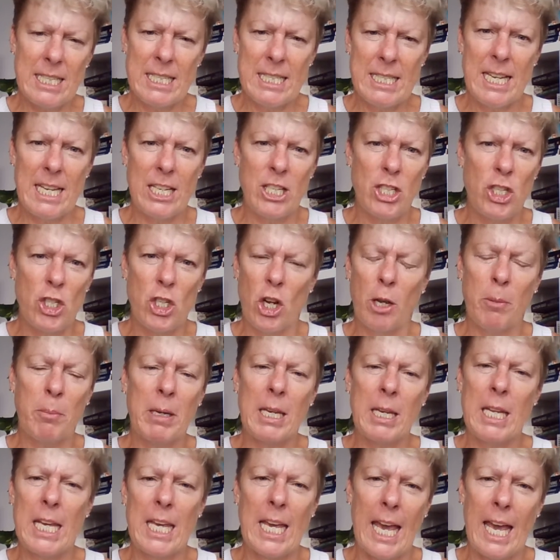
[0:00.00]
said
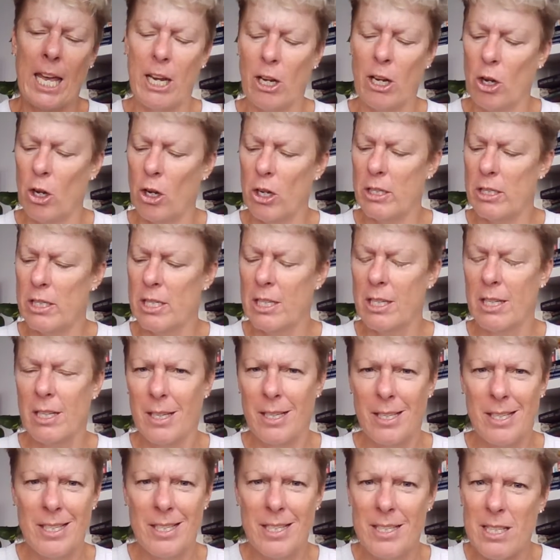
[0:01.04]
Germany cannot
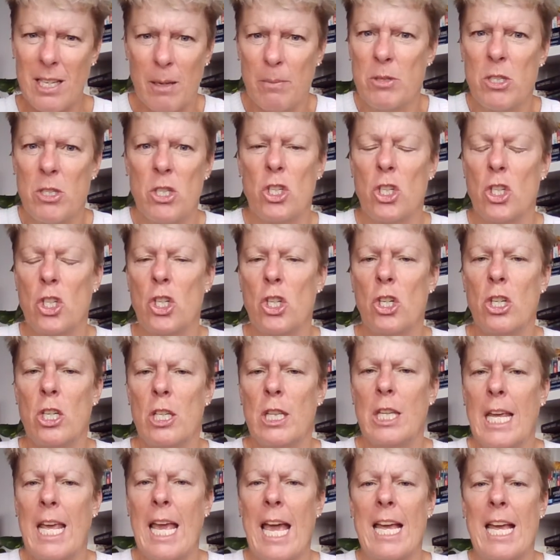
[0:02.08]
substitute
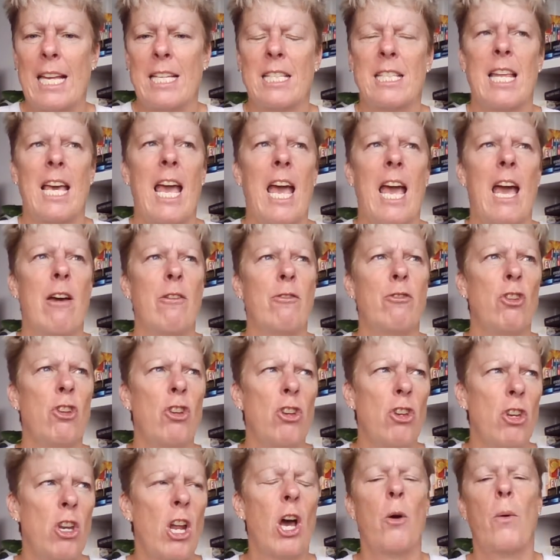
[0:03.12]
the gas. They have
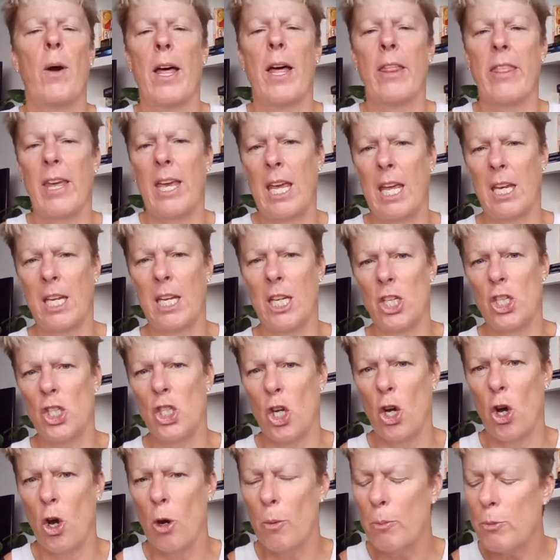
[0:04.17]
no other
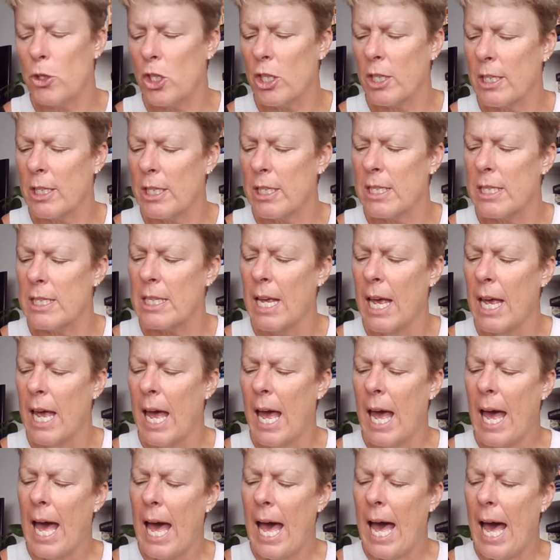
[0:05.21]
energy options.
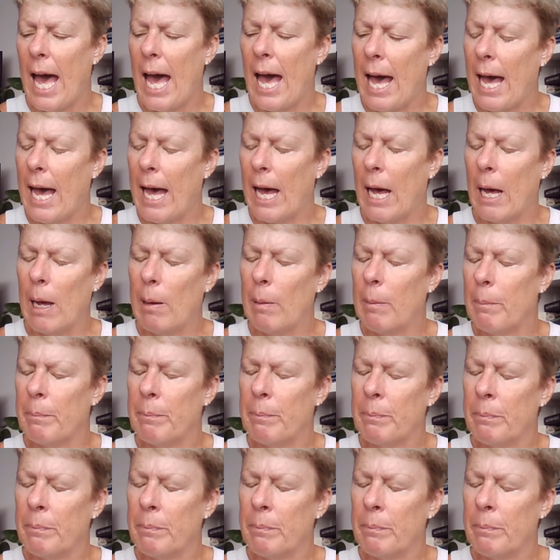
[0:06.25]
Um,